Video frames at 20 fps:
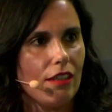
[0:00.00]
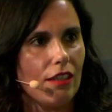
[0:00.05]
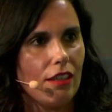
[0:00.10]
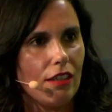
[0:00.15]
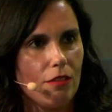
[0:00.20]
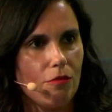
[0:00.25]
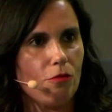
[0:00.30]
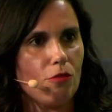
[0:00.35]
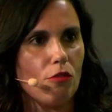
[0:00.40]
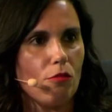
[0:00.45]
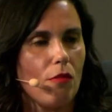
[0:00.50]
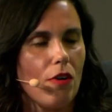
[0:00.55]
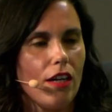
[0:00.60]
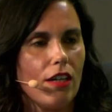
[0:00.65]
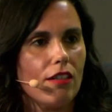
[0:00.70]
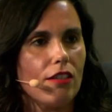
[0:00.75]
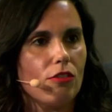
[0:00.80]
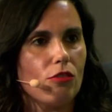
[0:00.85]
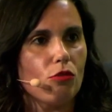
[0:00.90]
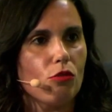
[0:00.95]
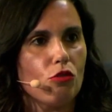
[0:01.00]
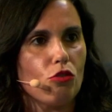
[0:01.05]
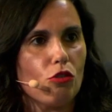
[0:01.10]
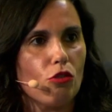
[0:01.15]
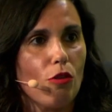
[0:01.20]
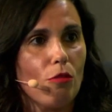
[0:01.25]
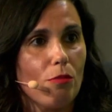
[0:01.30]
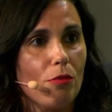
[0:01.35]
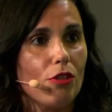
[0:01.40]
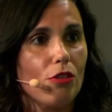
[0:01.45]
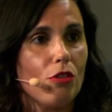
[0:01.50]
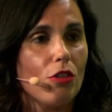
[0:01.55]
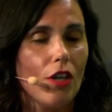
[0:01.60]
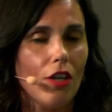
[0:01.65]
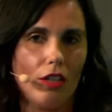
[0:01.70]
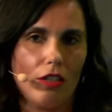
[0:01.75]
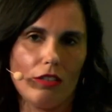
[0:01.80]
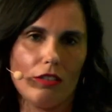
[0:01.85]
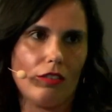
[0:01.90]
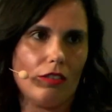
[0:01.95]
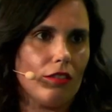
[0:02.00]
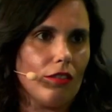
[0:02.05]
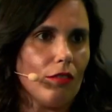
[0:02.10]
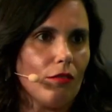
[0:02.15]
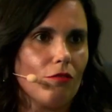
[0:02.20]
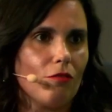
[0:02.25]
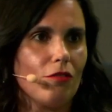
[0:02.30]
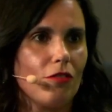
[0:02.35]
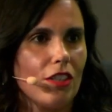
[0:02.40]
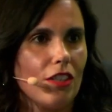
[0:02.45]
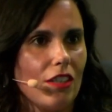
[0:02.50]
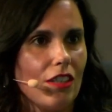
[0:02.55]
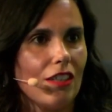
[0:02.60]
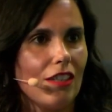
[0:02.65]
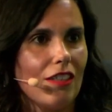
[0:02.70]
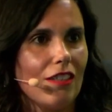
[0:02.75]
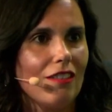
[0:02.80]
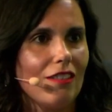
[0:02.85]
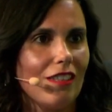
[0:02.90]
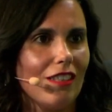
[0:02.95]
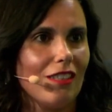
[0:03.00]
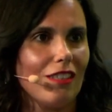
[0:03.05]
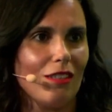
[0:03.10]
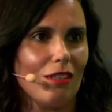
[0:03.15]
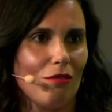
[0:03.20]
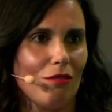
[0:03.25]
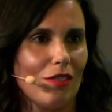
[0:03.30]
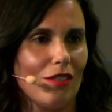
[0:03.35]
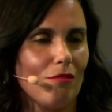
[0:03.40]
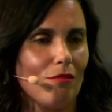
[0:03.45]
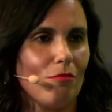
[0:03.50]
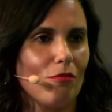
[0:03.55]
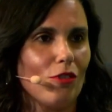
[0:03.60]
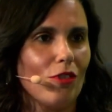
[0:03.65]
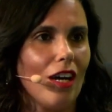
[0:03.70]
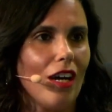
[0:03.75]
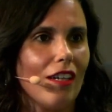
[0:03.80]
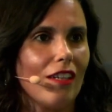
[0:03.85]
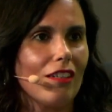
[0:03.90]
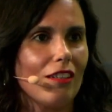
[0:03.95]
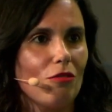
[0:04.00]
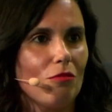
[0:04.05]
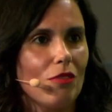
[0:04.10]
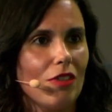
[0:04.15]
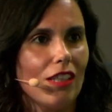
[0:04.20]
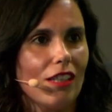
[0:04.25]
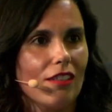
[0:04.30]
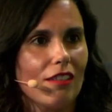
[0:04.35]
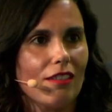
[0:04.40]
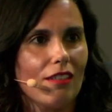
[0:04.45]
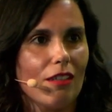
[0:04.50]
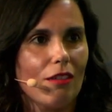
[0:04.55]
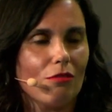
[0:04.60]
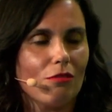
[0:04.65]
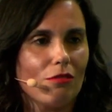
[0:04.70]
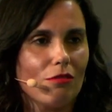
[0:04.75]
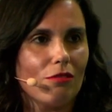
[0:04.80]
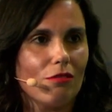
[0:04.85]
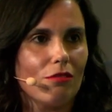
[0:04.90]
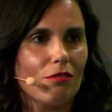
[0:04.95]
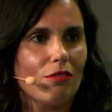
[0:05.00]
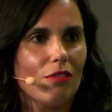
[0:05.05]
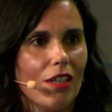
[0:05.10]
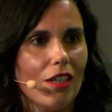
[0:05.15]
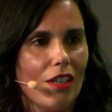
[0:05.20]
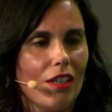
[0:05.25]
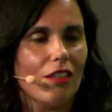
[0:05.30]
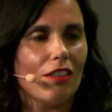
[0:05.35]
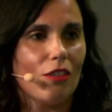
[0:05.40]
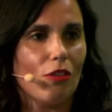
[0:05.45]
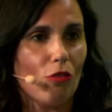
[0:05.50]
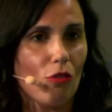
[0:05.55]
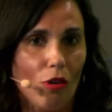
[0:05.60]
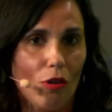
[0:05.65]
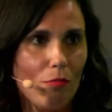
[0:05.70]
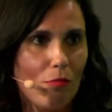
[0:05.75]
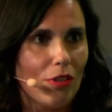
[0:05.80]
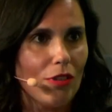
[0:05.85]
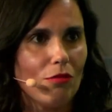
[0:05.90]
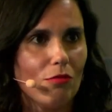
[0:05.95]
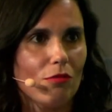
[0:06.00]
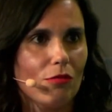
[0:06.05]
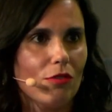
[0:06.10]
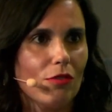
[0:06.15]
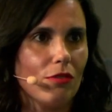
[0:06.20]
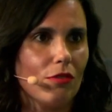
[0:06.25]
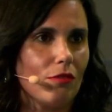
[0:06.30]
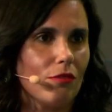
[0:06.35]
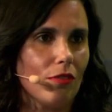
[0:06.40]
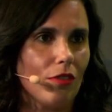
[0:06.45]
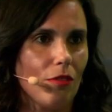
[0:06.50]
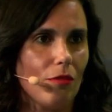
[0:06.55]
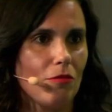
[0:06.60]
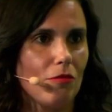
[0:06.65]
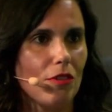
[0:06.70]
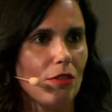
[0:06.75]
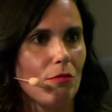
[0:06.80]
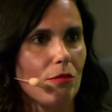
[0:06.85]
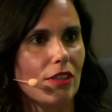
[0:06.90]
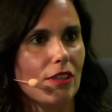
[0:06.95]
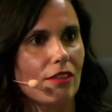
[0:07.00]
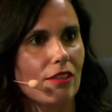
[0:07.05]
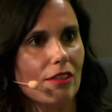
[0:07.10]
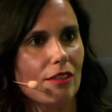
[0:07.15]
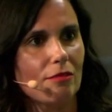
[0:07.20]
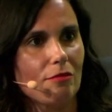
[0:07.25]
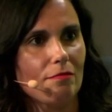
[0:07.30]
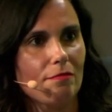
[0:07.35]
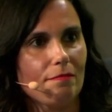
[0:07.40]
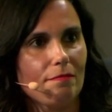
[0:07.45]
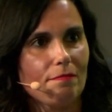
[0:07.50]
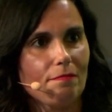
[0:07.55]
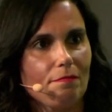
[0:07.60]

so that people can learn more and be trained in other areas. And this is fascinating, and it's changing communication in